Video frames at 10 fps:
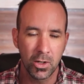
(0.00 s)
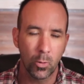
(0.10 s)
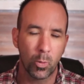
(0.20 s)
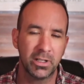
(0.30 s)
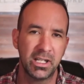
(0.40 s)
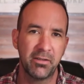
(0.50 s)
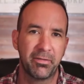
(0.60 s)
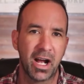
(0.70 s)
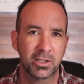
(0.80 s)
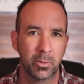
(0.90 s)
One key
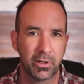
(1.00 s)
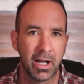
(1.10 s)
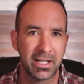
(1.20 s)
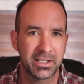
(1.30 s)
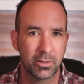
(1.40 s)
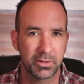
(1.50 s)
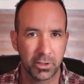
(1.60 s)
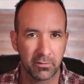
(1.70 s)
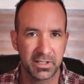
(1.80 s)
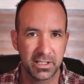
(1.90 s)
factor with our SEO
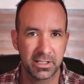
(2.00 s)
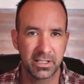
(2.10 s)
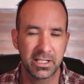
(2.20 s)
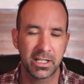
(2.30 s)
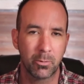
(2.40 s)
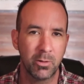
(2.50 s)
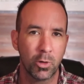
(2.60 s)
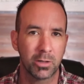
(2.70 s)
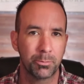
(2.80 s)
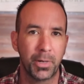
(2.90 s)
services is that we
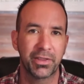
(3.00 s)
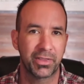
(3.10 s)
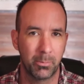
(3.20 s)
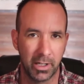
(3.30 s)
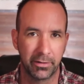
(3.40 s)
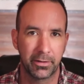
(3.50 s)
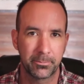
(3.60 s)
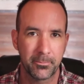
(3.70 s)
work month to month.